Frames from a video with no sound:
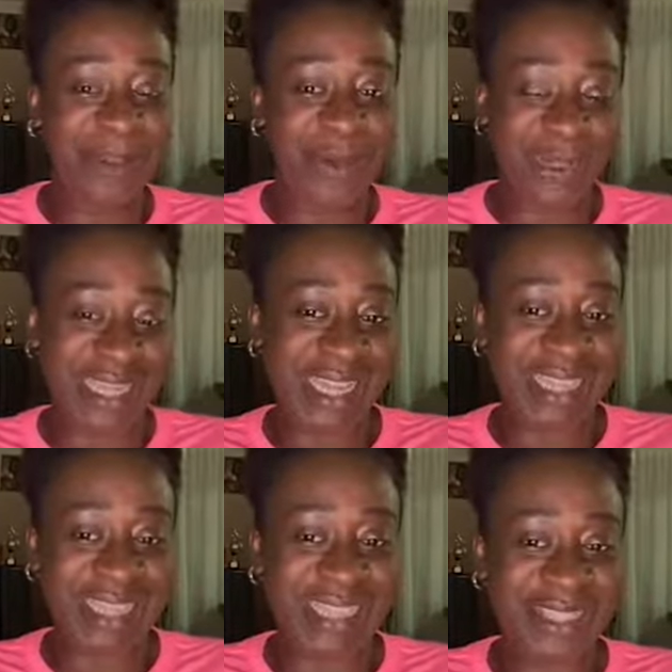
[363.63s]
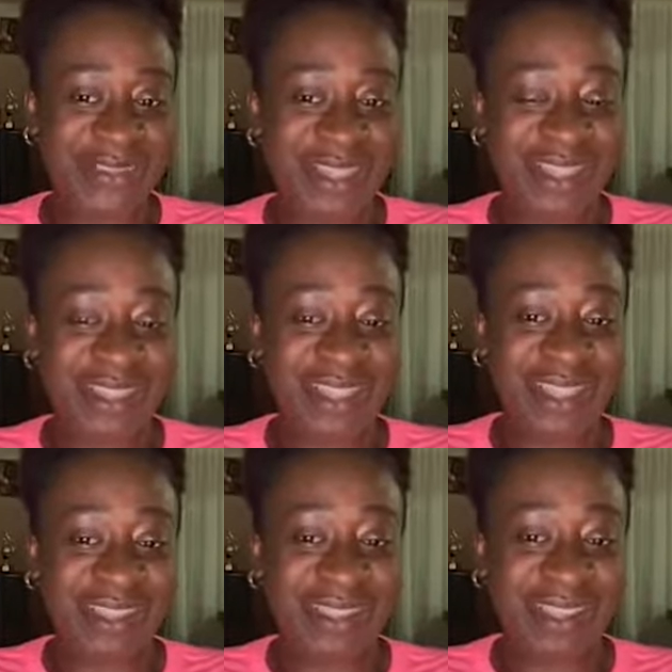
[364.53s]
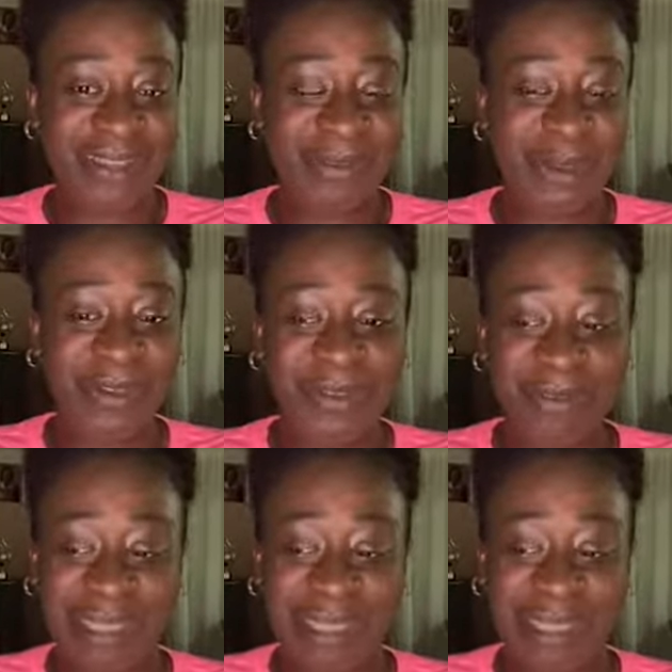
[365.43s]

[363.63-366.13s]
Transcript: was that an easy transition? Moving from like